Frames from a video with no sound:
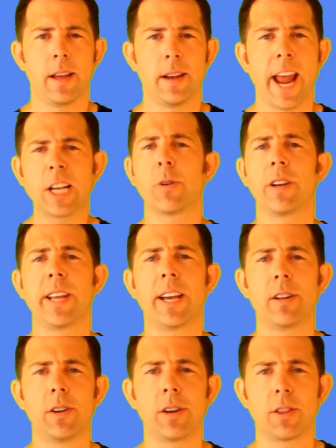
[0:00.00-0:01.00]
Next we're going to
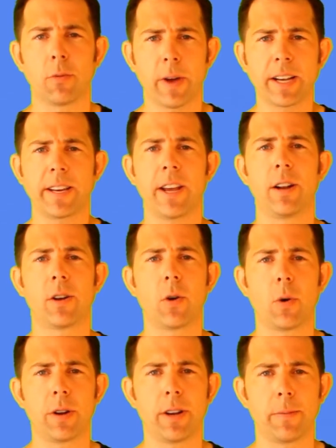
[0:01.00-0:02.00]
take a look at the rectangular
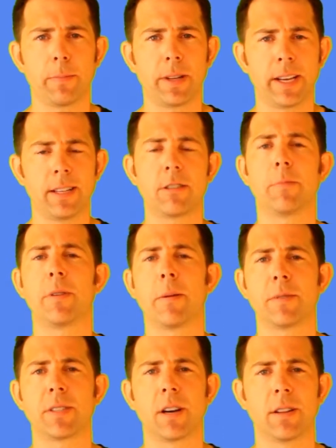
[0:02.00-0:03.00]
coordinate plane,
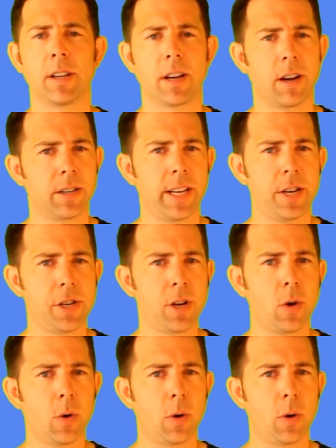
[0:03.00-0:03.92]
sometimes called the Cartesian